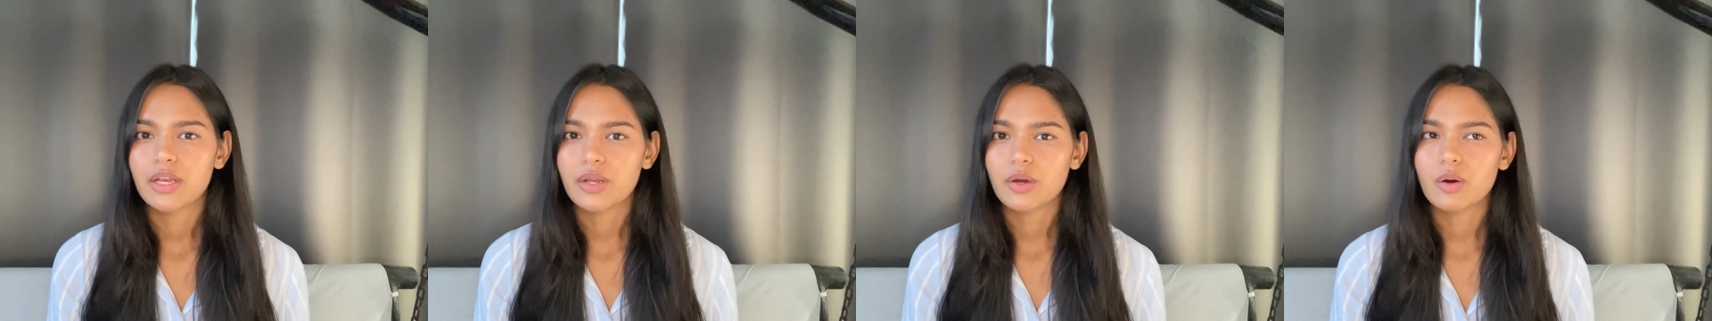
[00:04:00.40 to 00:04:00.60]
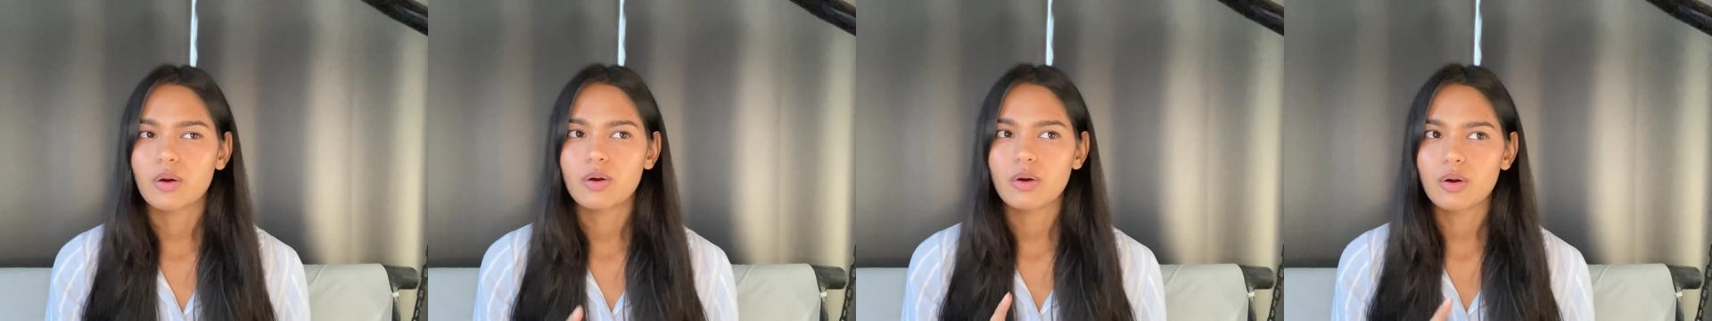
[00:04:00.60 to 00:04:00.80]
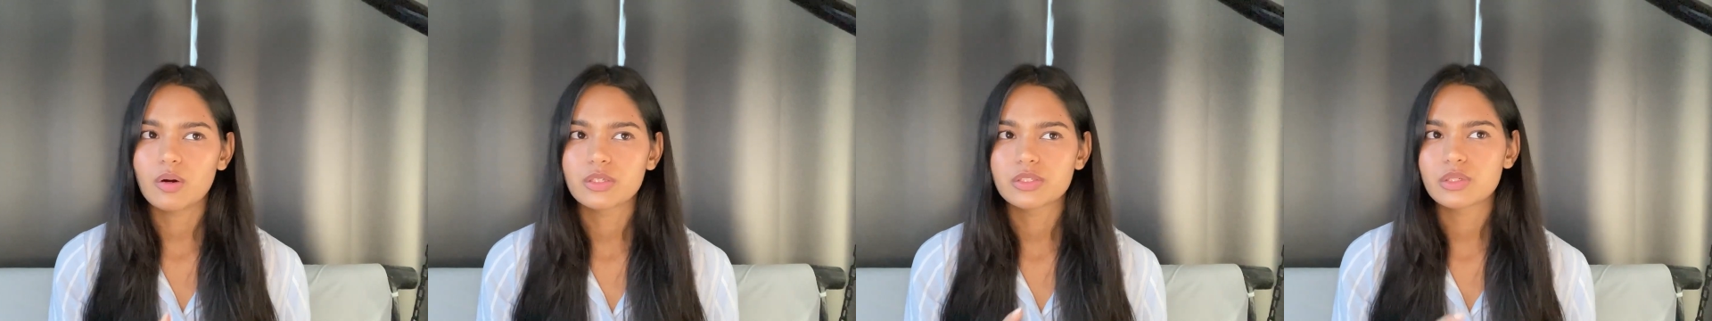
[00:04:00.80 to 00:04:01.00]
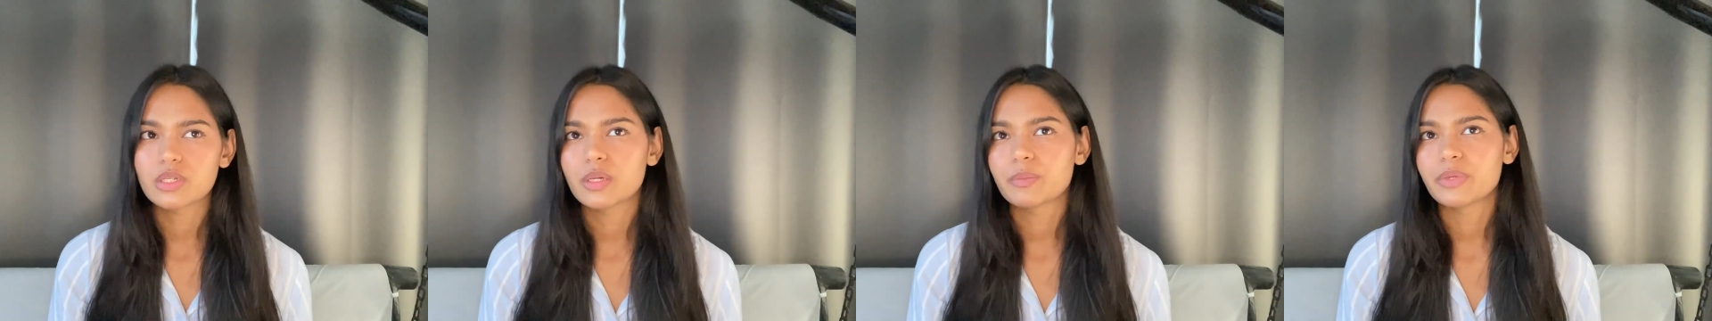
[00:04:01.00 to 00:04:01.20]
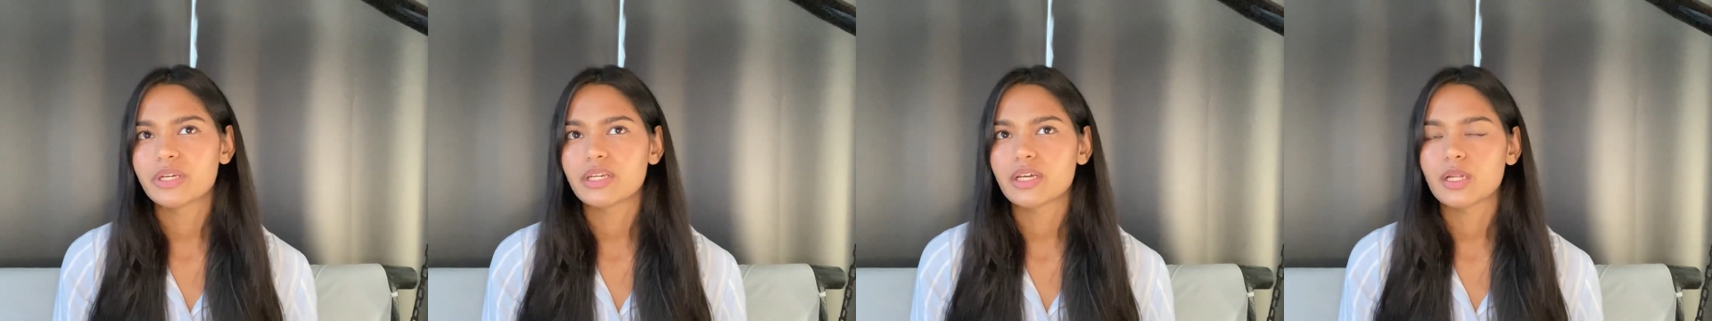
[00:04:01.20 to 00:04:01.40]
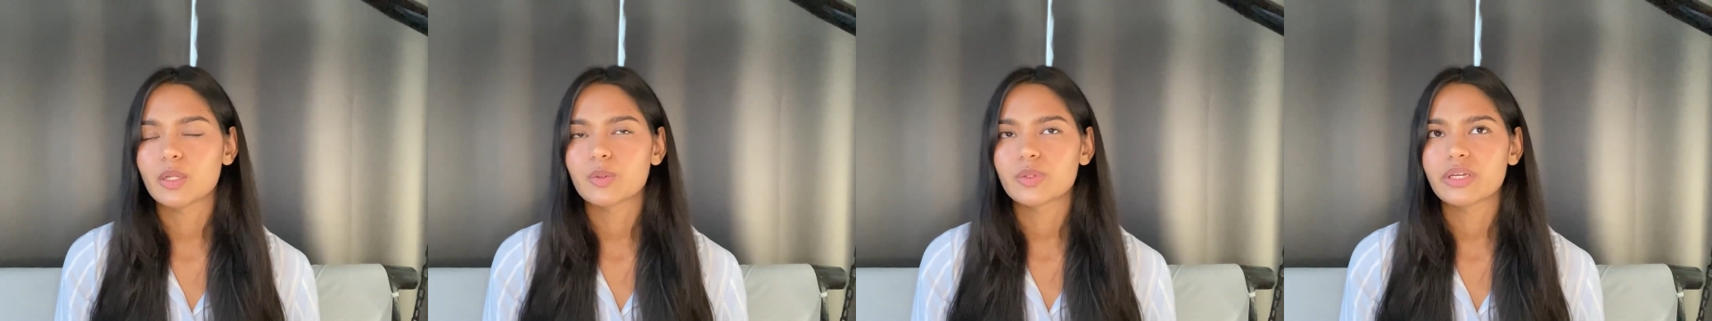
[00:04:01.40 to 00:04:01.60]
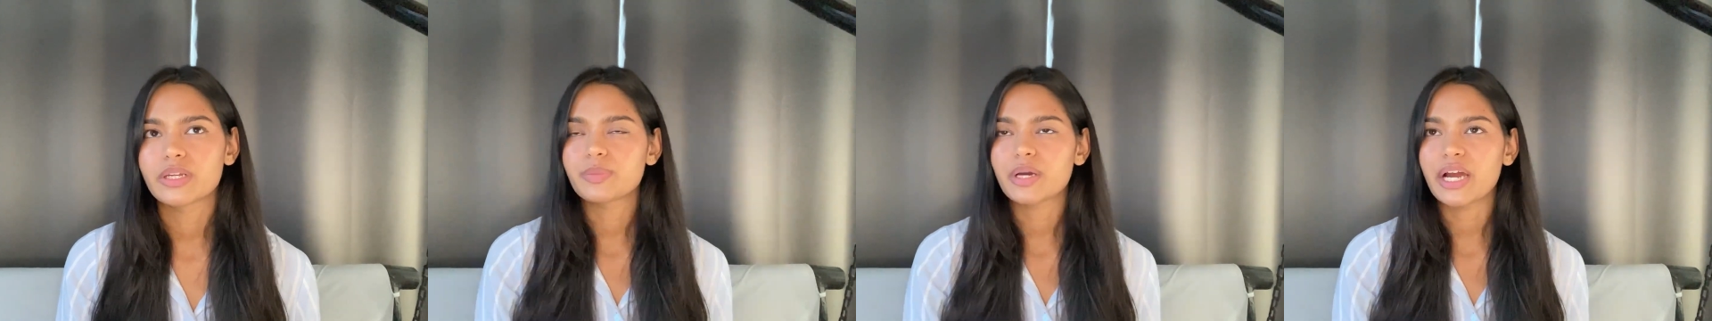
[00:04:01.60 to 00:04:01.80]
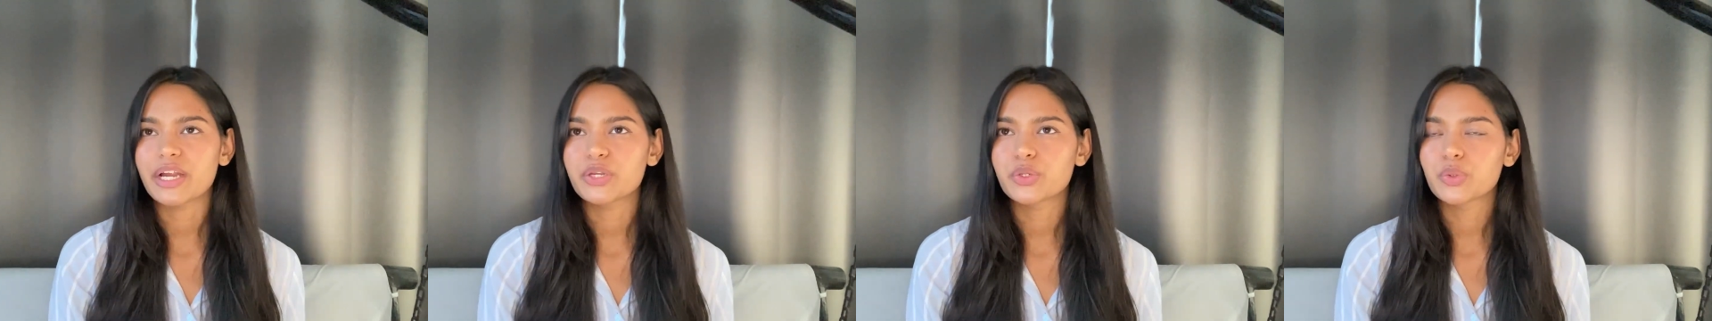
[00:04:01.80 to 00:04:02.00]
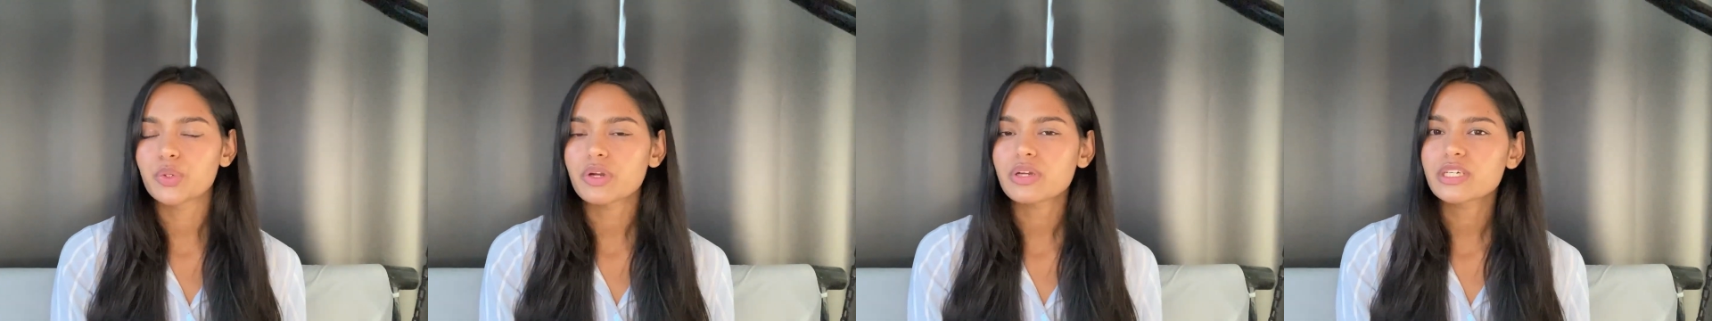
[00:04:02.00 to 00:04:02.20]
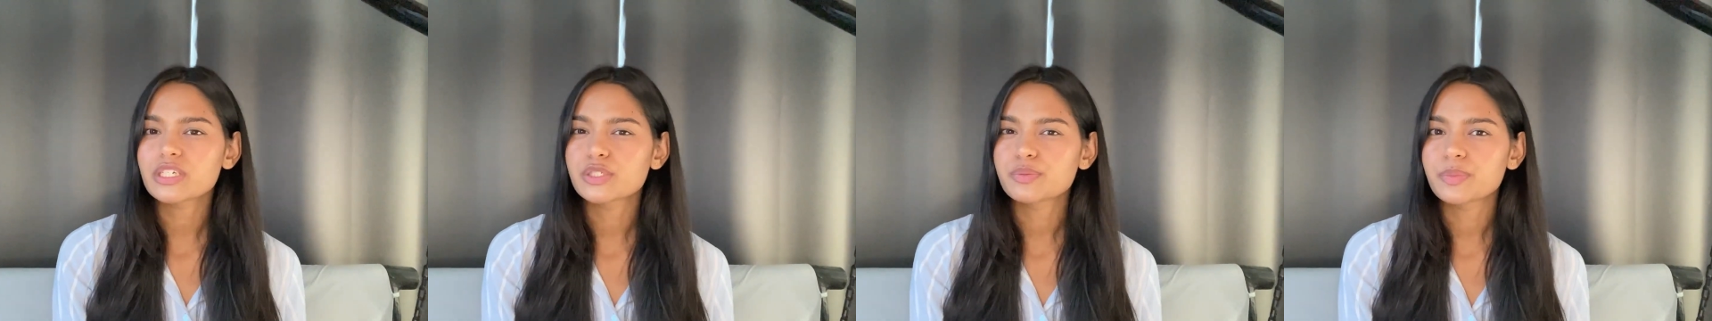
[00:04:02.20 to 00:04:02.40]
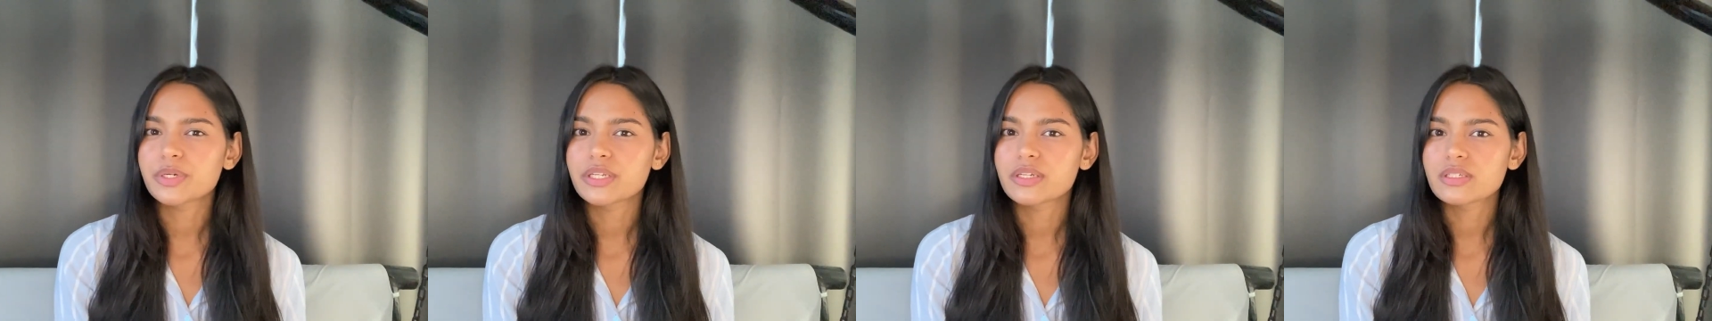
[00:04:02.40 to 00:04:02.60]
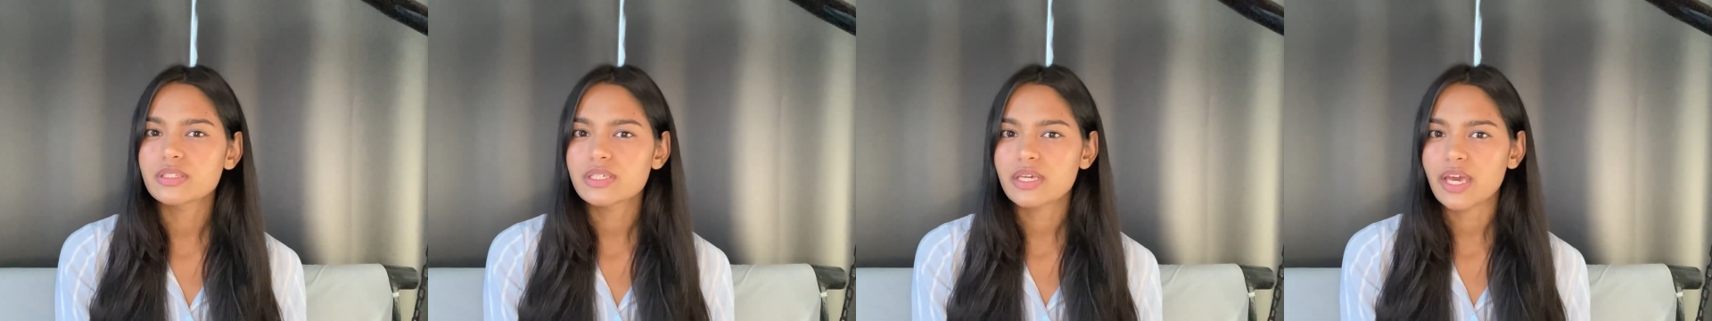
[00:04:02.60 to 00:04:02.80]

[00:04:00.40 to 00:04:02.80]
Now also let me tell you that I do not experience